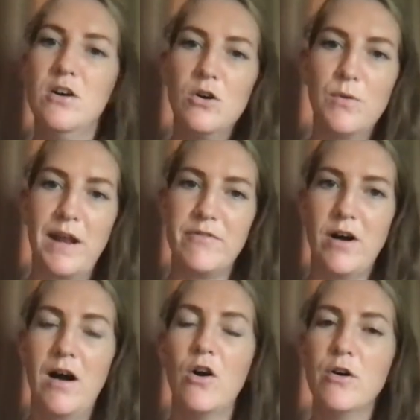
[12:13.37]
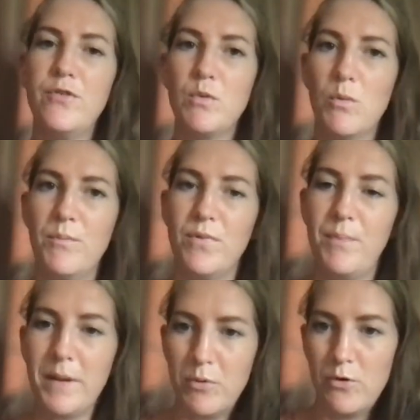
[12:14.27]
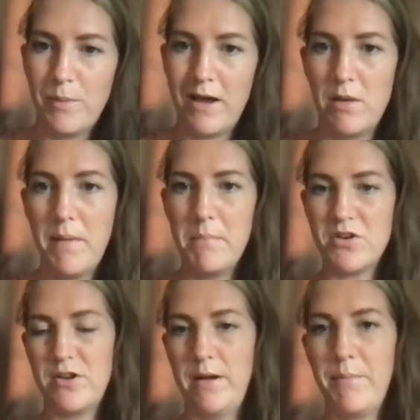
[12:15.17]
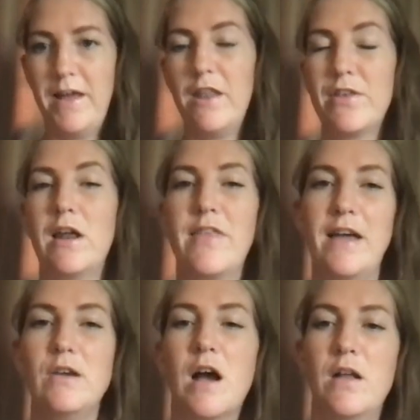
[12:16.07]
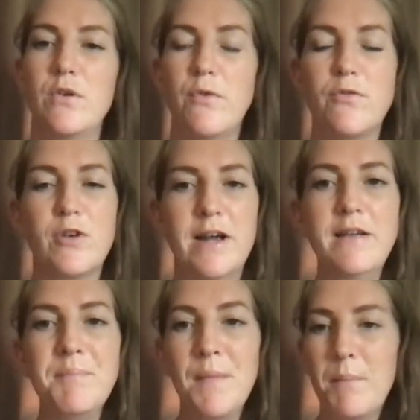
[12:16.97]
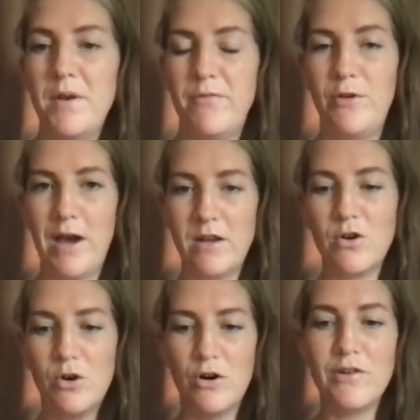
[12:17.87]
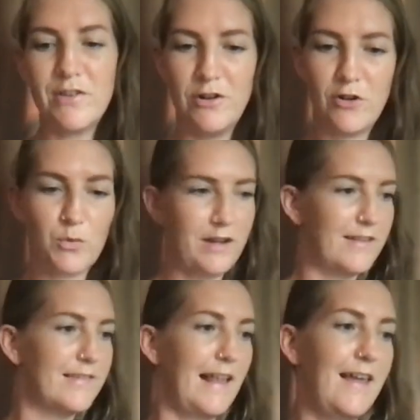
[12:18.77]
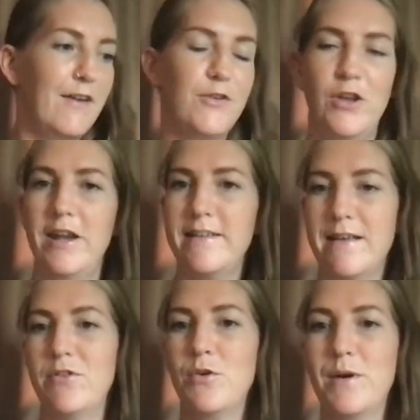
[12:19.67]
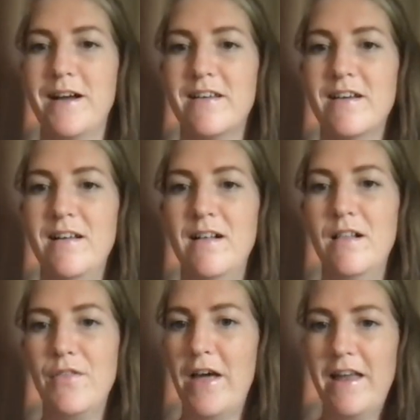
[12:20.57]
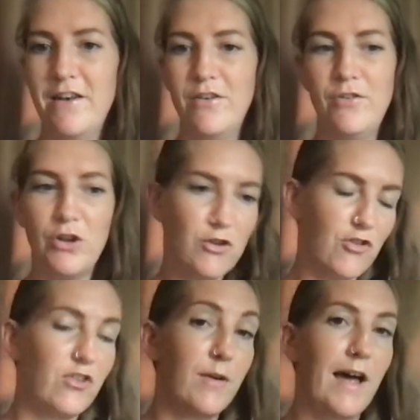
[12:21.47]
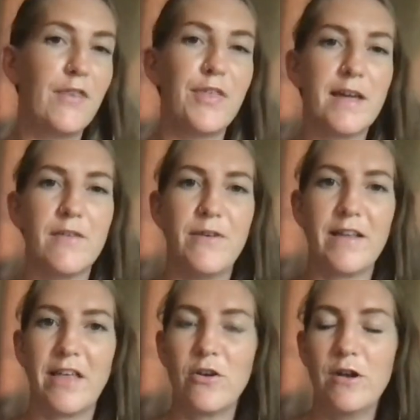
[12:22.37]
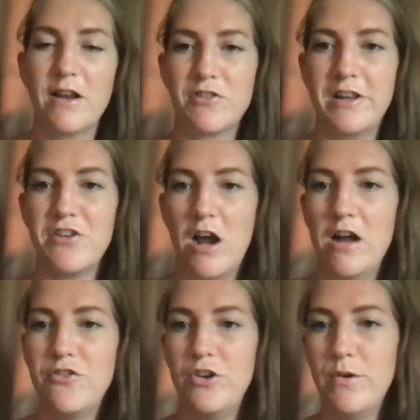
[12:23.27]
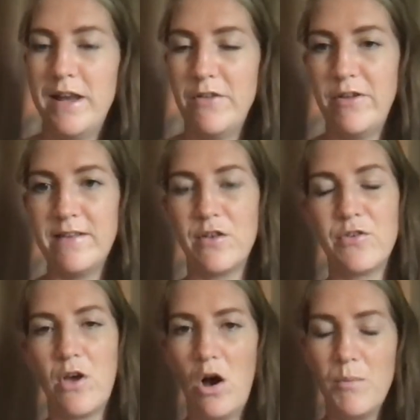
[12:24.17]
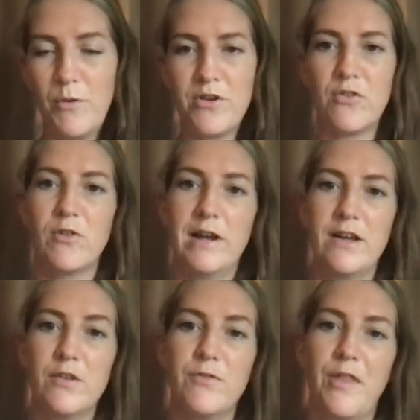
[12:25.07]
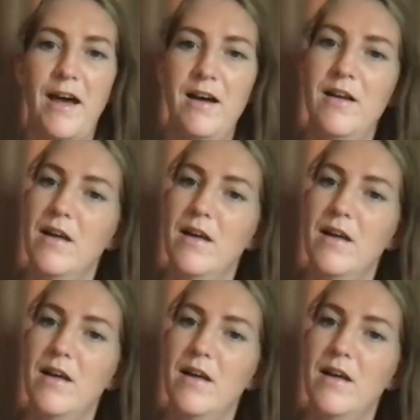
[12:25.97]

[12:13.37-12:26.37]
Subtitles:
or whatever, or if you want people to pay on a membership, anything like that, you can't do for free. But if you had a course and you just wanted to sell it for 97 quid, then you can just do it. And Thinkific, they don't actually charge you any fees on top, which is really good for that.